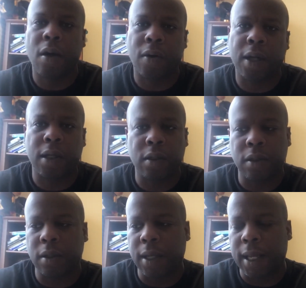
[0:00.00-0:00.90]
Okay,
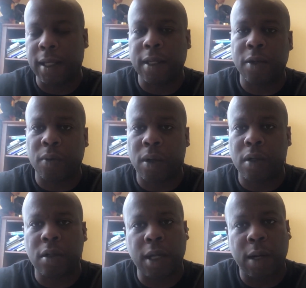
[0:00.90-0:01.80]
good. Hey, get it
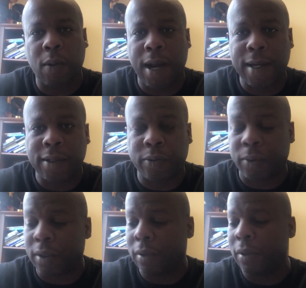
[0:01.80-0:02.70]
wrong. Hey, why is it
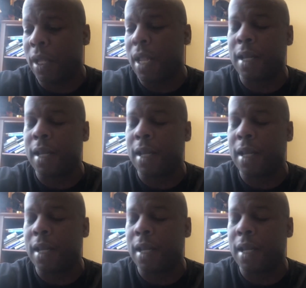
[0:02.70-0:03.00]
wrong?